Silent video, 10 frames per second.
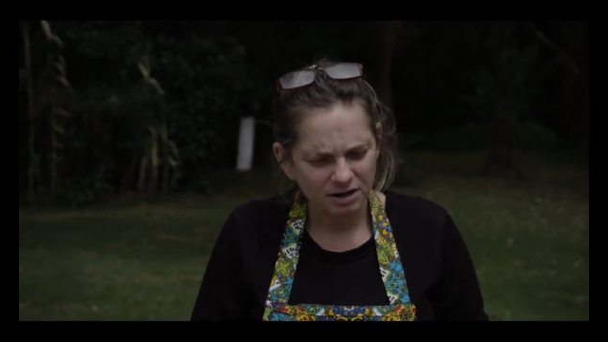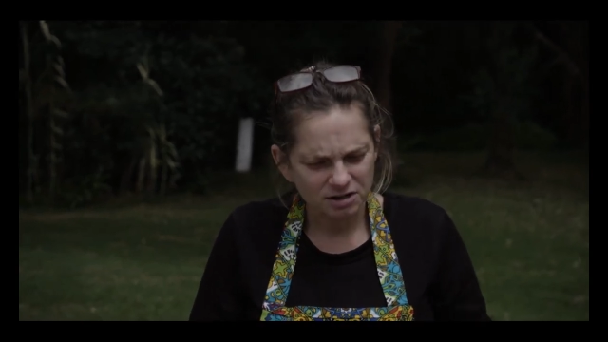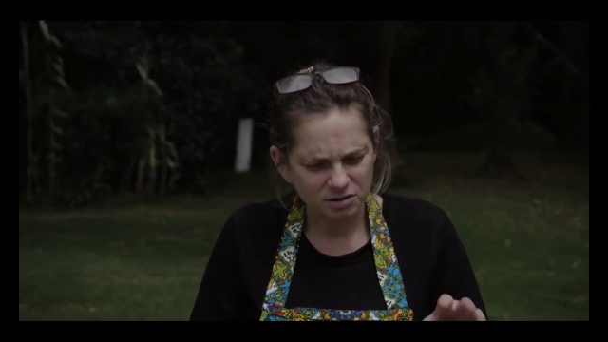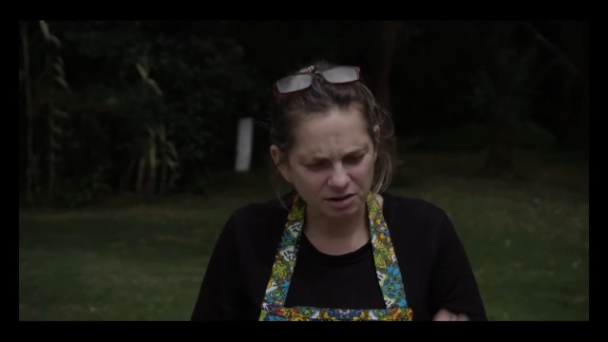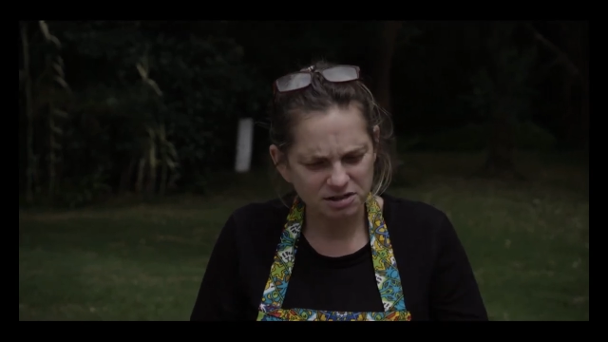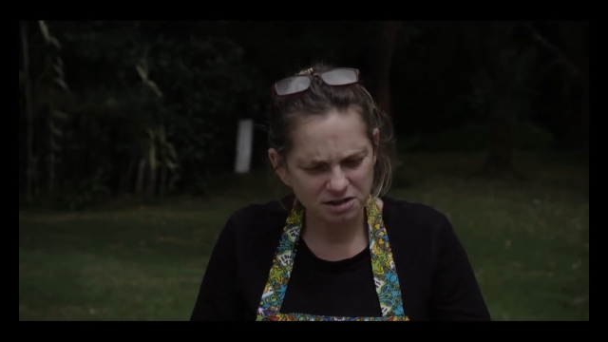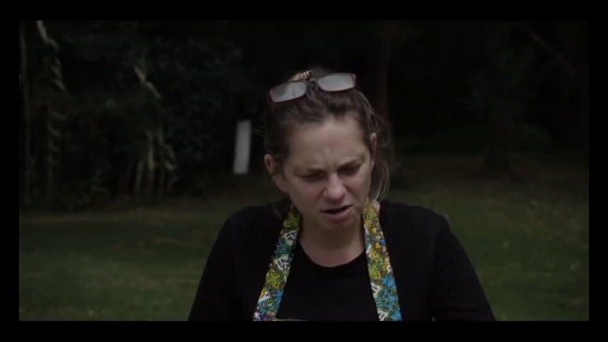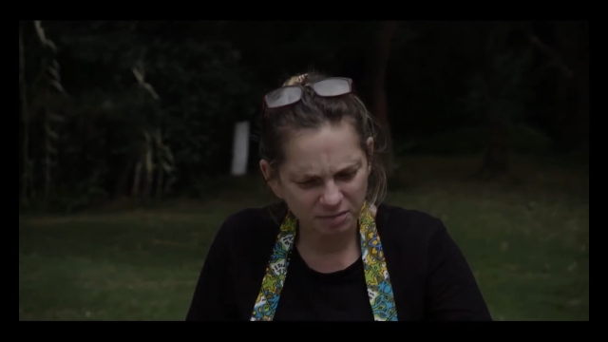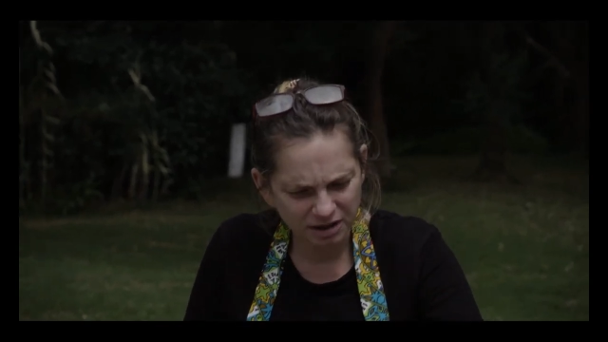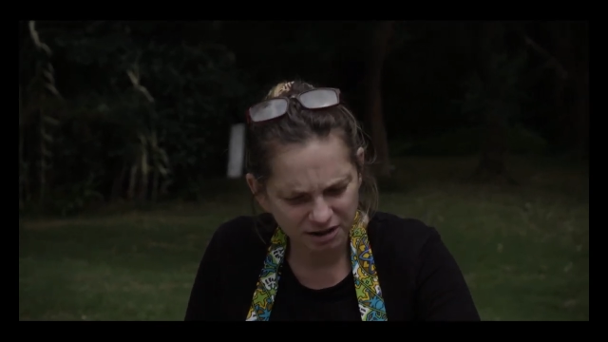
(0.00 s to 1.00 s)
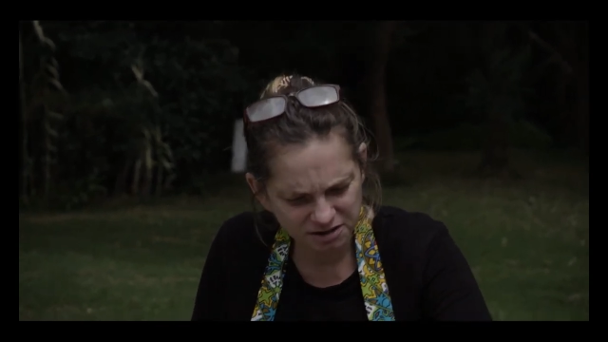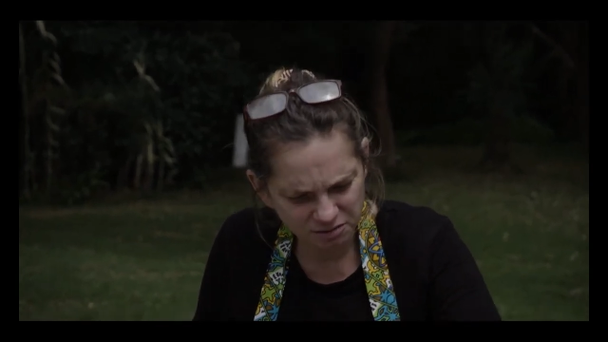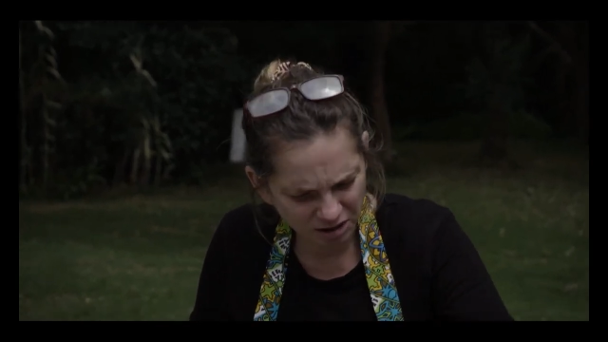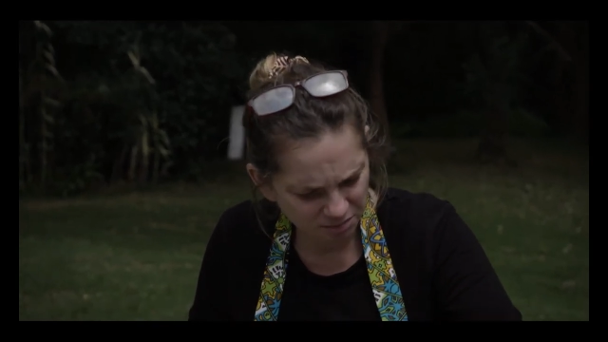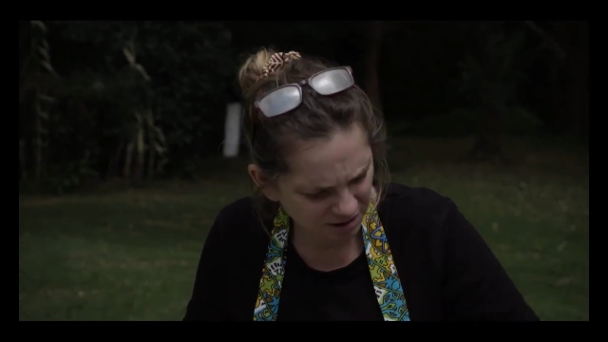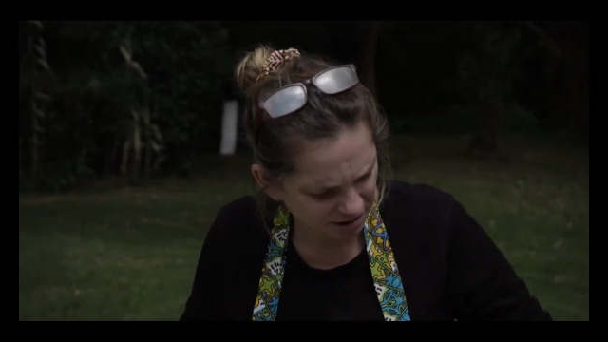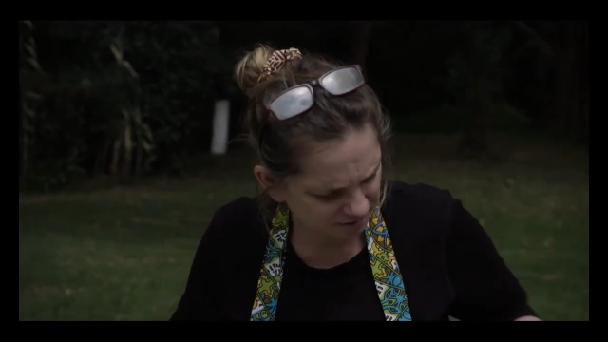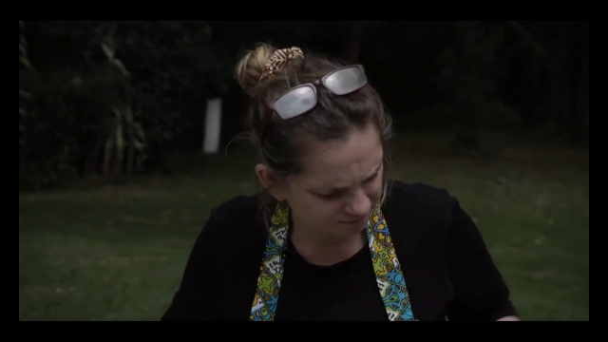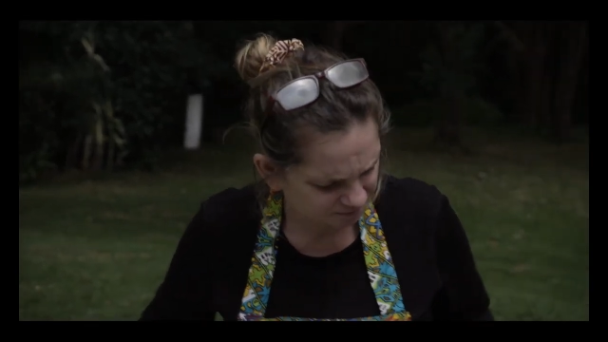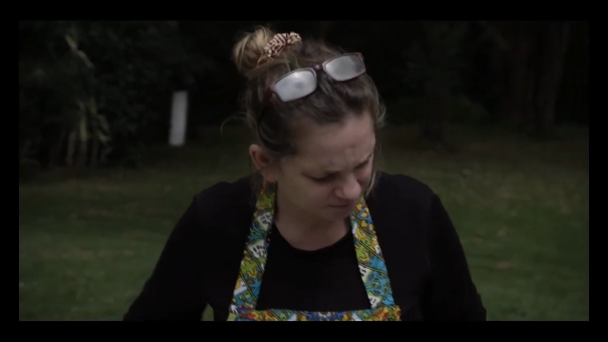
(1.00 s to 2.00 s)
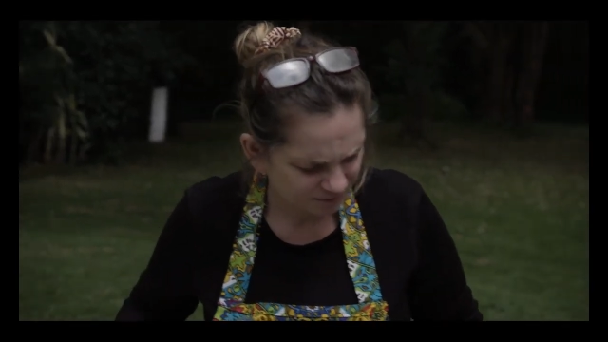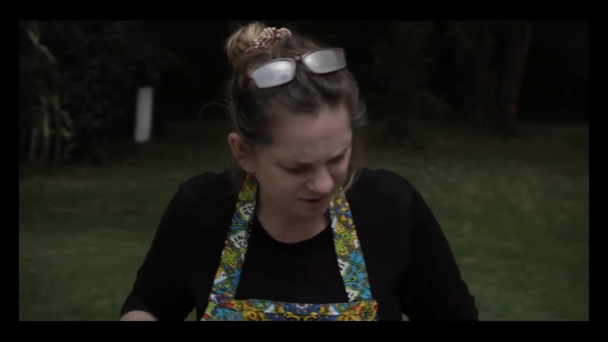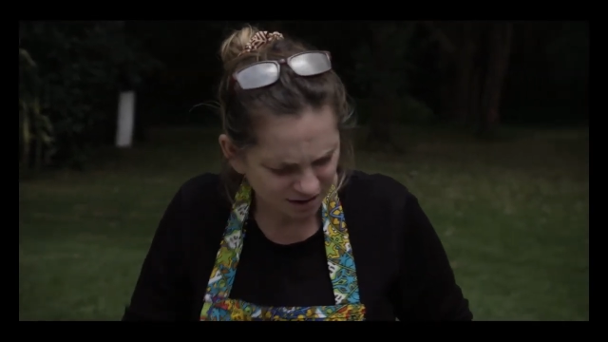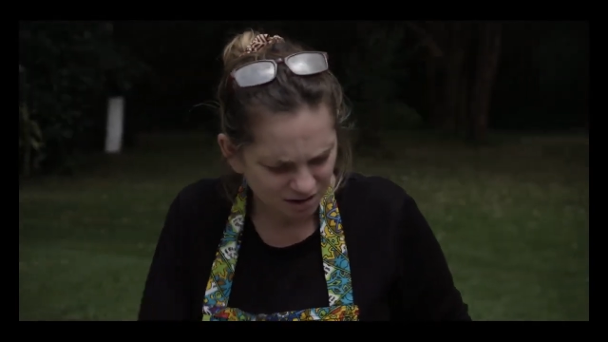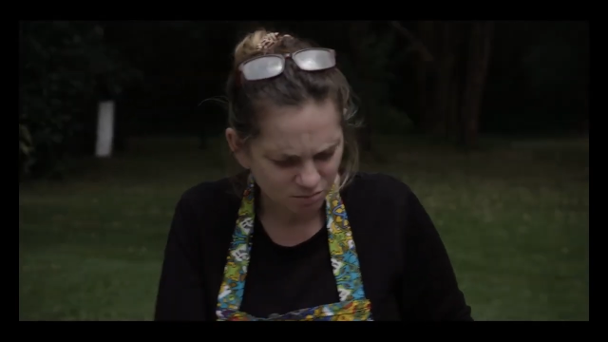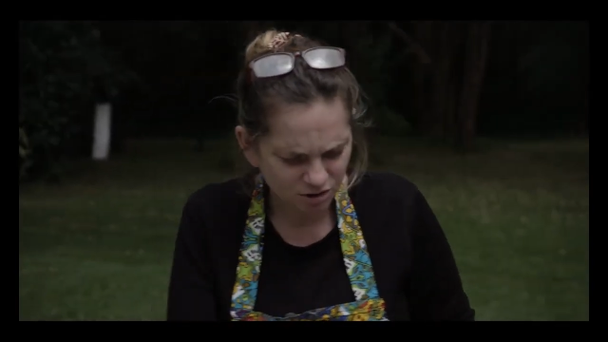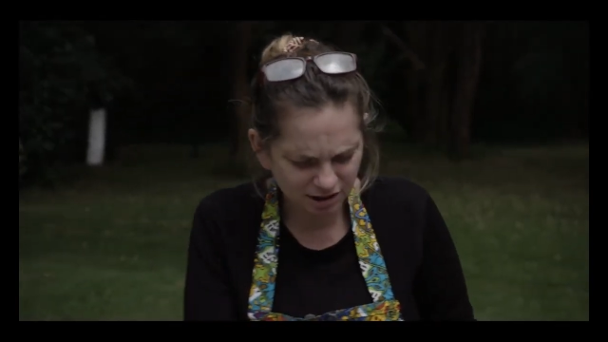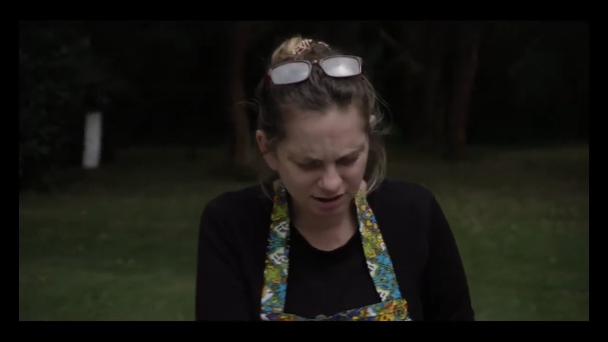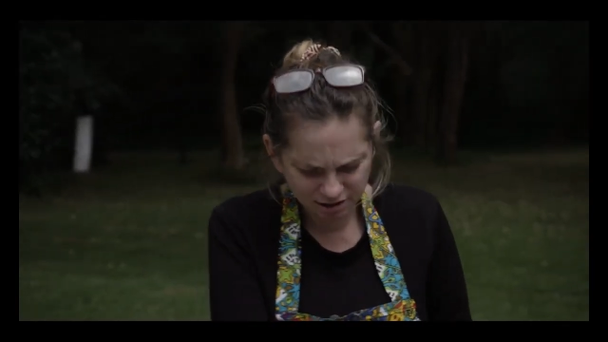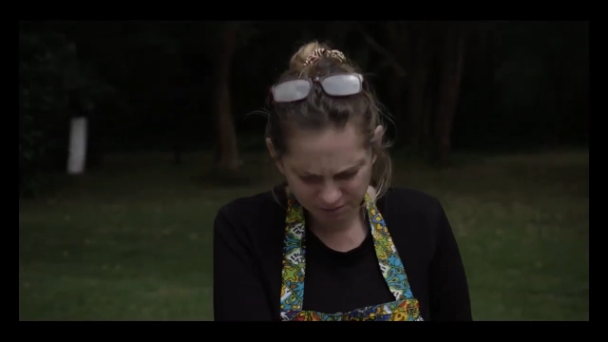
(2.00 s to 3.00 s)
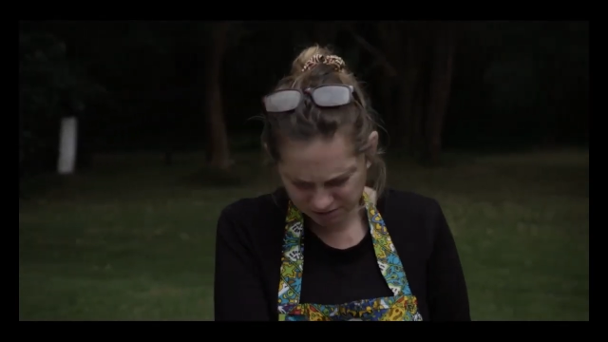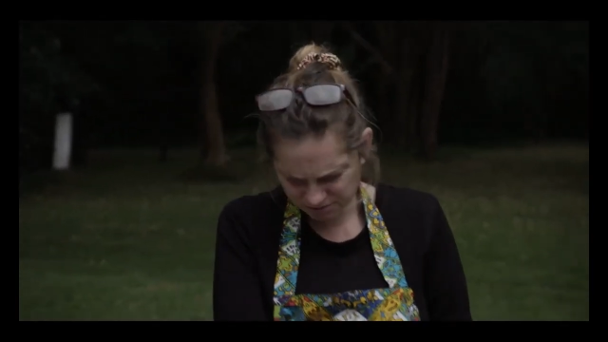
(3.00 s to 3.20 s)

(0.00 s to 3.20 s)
So I'll start by heating my pan, putting a little bit